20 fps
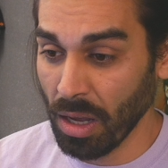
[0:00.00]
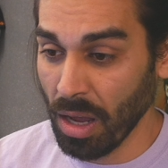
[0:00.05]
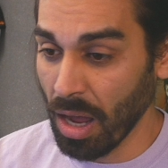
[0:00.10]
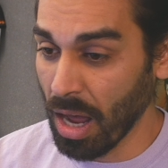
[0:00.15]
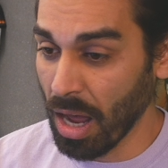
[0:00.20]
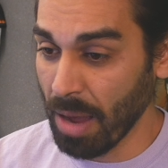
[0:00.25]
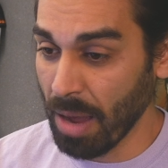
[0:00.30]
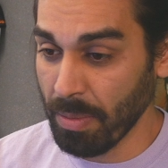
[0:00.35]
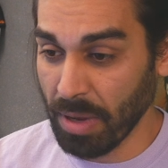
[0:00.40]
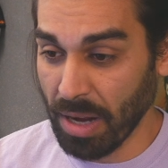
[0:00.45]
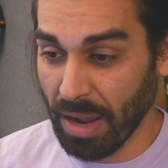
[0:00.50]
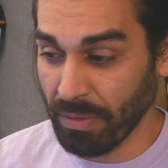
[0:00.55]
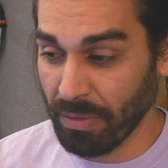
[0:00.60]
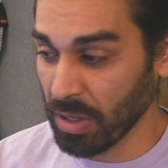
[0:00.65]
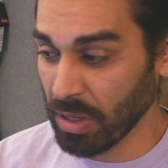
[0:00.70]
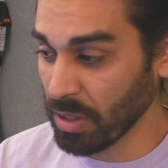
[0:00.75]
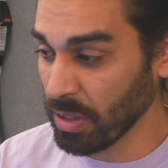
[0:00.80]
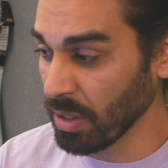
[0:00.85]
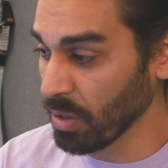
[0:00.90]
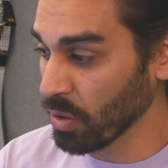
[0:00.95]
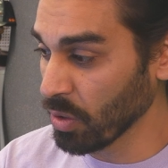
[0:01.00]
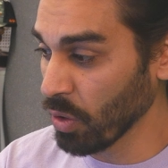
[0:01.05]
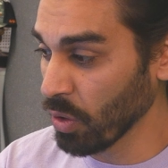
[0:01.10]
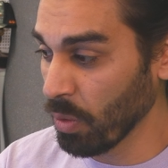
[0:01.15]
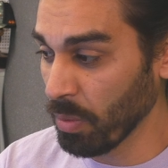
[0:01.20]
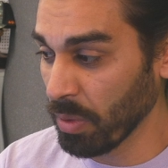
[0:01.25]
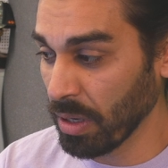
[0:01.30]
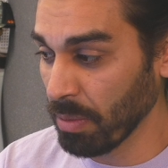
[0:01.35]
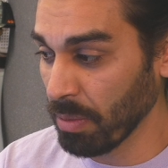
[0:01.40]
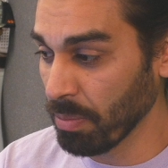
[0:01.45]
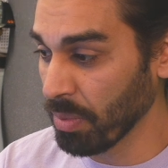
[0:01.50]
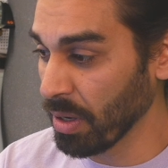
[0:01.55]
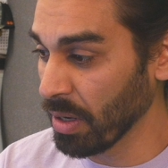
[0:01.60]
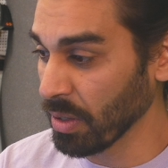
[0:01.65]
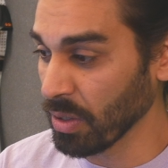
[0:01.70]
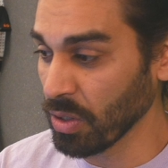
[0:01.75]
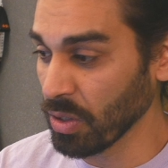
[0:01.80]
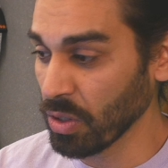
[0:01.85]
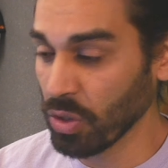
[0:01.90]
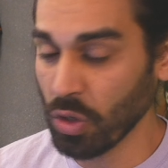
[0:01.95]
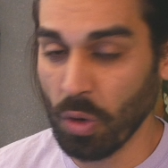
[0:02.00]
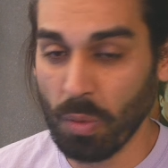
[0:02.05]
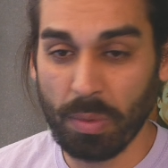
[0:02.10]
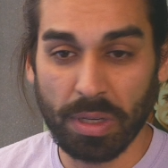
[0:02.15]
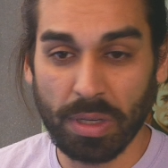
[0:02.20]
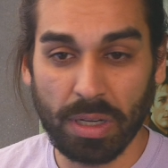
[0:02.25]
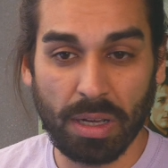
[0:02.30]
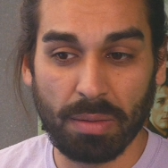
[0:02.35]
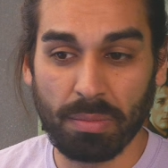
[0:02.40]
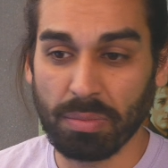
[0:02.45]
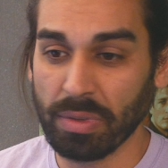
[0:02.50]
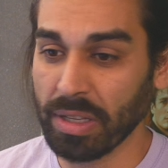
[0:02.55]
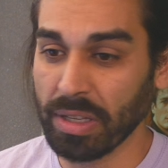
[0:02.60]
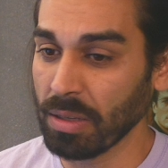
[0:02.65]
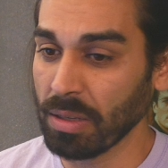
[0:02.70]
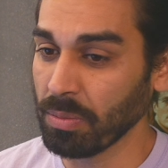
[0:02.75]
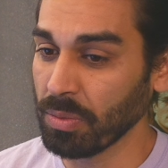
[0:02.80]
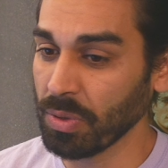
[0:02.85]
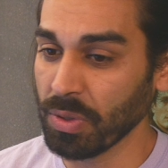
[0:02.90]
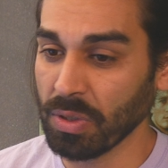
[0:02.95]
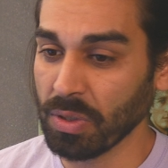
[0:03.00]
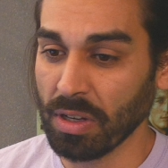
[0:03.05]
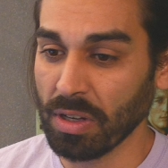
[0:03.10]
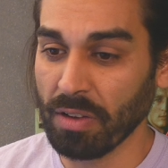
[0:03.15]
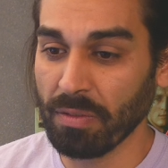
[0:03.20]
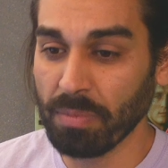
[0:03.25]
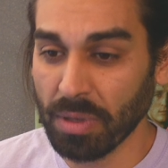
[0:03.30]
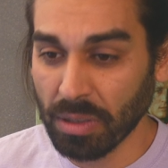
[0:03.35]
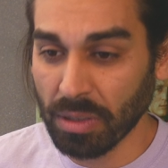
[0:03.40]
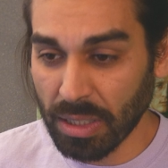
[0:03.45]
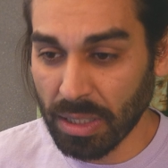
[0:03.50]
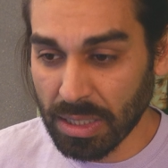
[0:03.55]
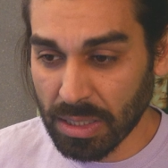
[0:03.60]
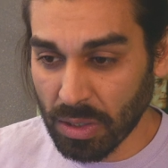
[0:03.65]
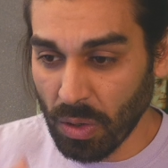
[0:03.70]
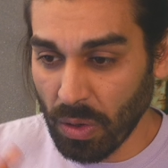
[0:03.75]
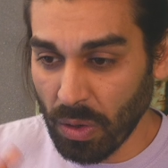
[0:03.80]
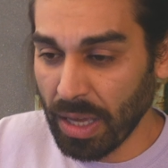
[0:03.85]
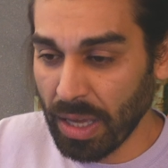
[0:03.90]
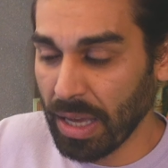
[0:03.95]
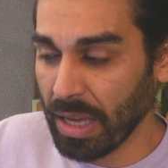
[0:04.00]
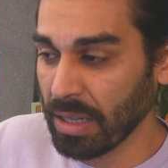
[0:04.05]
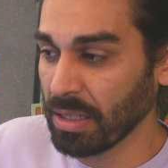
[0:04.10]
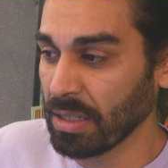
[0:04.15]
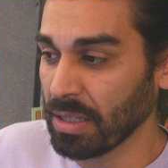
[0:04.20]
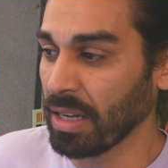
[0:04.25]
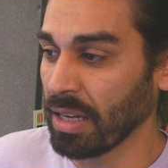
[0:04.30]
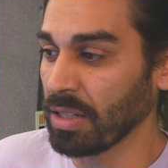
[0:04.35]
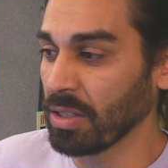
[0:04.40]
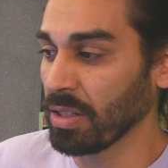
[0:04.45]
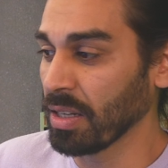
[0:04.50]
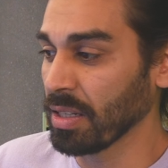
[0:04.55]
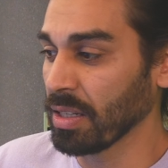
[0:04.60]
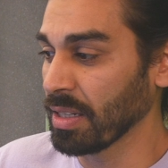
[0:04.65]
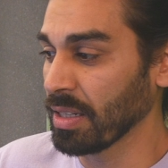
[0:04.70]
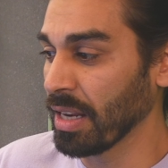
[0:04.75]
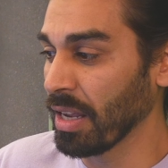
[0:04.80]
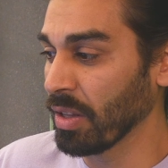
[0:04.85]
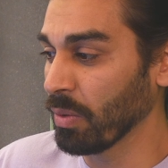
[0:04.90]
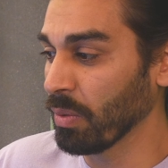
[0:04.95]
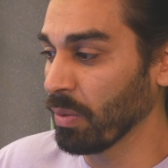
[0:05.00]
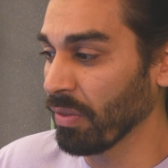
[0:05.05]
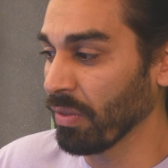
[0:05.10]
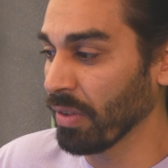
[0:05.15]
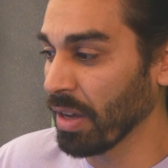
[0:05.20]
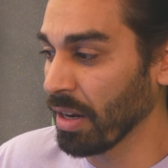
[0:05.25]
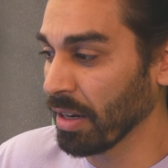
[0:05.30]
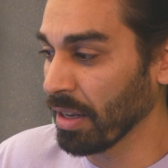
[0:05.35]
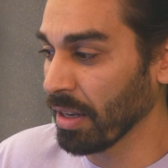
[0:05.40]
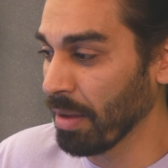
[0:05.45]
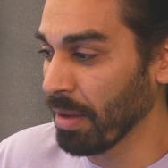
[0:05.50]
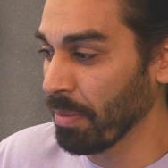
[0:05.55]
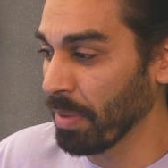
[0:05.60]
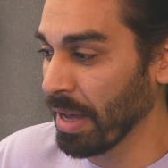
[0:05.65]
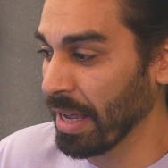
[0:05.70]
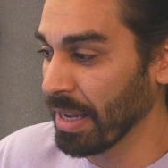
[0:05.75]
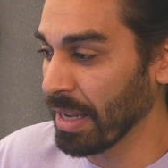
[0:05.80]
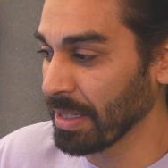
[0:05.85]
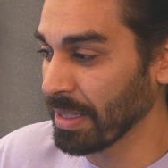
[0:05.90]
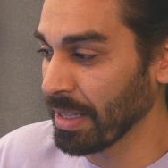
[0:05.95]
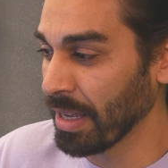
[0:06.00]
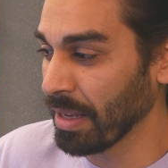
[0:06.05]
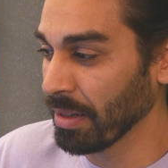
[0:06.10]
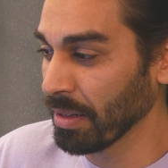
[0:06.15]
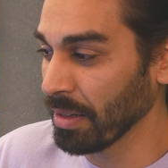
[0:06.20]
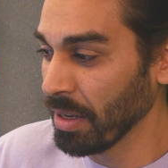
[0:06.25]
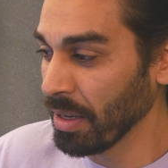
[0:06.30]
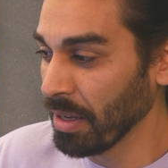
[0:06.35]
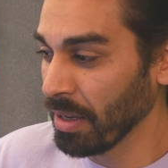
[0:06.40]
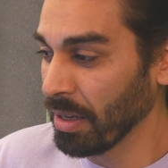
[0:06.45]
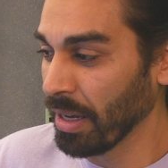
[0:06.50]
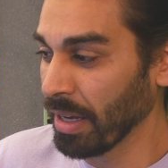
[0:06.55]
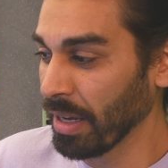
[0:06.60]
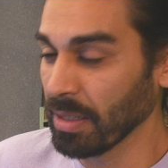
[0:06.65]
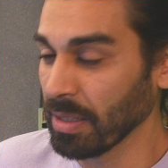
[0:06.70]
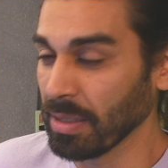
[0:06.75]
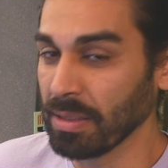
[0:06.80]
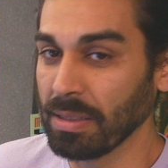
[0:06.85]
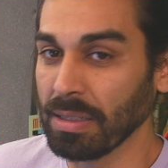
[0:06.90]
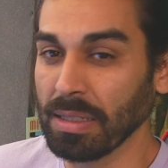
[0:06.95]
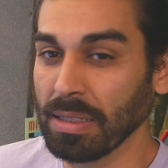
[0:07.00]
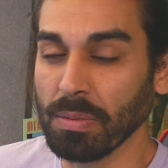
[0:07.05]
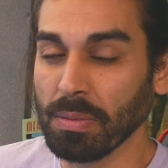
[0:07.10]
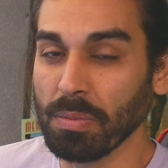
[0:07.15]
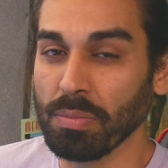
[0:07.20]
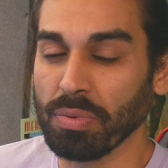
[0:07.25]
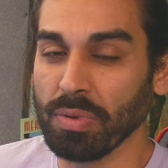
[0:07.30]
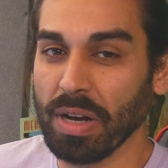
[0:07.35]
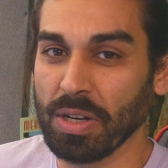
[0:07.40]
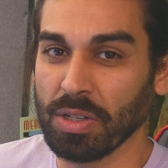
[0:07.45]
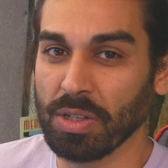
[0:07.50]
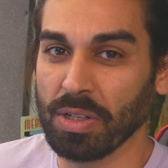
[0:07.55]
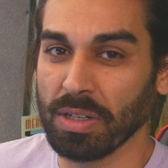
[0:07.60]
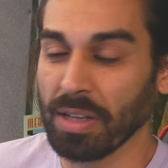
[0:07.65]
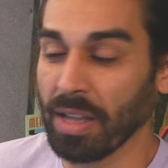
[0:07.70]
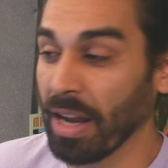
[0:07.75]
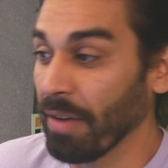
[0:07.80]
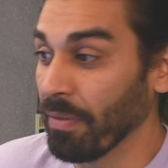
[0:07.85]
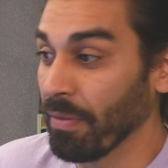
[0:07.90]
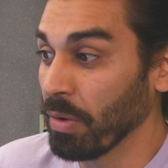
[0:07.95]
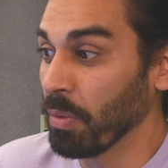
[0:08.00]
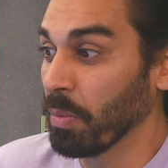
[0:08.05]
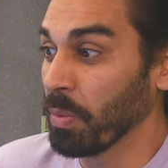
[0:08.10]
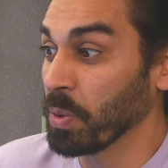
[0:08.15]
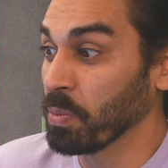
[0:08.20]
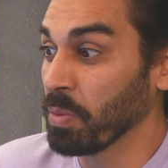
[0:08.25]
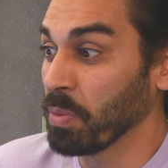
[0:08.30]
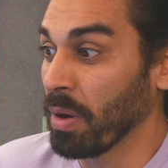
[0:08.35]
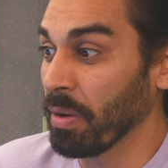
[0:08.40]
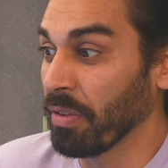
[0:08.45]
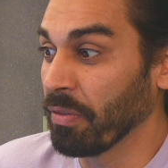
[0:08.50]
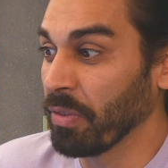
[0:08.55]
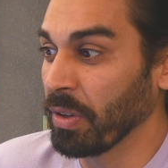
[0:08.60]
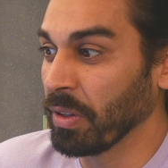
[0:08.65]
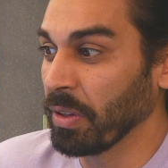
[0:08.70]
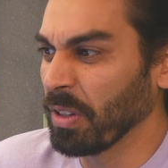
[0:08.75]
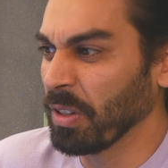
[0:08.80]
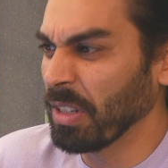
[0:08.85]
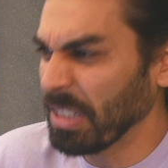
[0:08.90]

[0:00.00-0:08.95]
I mean, I've just seen so many bugs and so many unplayable stuff. But let's go ahead and digest, now that we've kind of got past that, I guess, decompression that everyone was probably feeling. They're like,